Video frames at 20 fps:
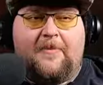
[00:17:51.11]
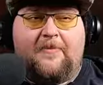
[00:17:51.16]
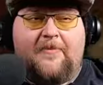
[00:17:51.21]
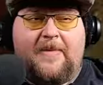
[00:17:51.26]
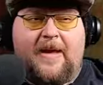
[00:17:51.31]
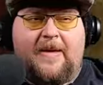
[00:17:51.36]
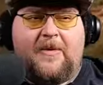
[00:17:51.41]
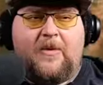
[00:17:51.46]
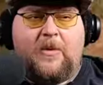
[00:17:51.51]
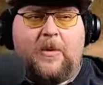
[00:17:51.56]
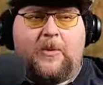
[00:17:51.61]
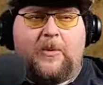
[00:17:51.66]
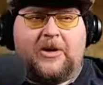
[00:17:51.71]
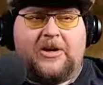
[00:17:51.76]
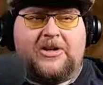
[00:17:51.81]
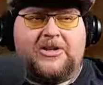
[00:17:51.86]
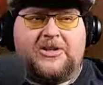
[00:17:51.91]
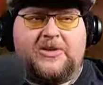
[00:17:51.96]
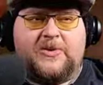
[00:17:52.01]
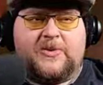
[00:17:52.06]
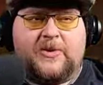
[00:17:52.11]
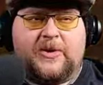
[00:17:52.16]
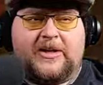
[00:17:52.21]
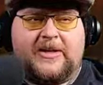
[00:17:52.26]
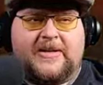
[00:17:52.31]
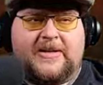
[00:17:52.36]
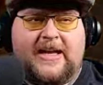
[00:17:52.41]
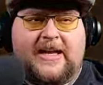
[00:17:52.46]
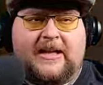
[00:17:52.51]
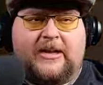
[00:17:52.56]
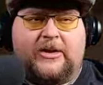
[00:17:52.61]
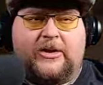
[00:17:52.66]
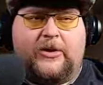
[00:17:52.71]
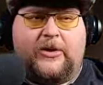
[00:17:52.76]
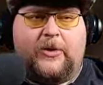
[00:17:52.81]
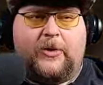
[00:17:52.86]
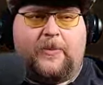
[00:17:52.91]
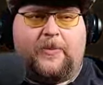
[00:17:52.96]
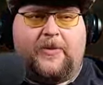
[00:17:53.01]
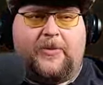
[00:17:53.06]
Maybe what we're going to do is we're going to take a
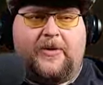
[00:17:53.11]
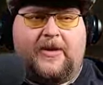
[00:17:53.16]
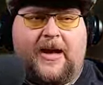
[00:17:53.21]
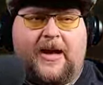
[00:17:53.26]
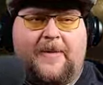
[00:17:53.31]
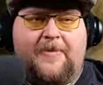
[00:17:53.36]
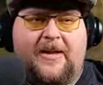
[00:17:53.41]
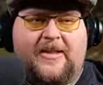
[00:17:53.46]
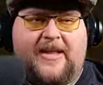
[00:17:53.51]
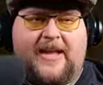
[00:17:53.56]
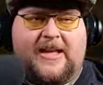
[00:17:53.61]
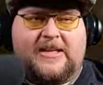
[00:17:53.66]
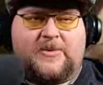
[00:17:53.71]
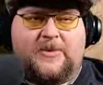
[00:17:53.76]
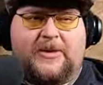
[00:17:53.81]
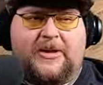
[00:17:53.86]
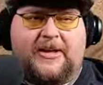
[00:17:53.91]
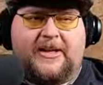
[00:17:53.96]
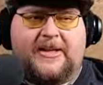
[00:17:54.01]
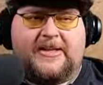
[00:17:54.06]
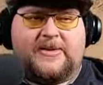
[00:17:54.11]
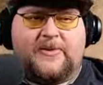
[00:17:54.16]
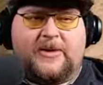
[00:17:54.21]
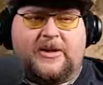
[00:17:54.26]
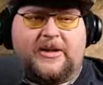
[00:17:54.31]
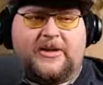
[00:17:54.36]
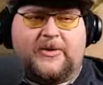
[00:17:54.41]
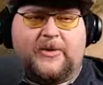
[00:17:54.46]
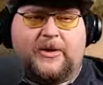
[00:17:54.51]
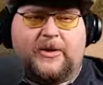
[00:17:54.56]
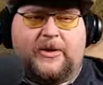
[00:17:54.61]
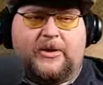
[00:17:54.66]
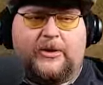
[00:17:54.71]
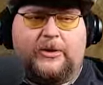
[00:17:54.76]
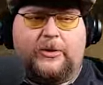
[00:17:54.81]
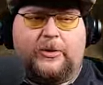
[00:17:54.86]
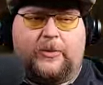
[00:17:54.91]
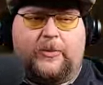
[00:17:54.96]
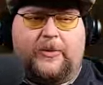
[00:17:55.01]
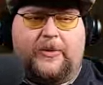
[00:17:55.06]
loop. I bet that's what it is. We're going to do a
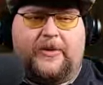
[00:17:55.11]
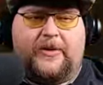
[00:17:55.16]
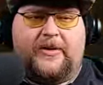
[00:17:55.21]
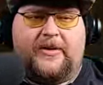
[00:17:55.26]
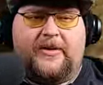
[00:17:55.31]
loop.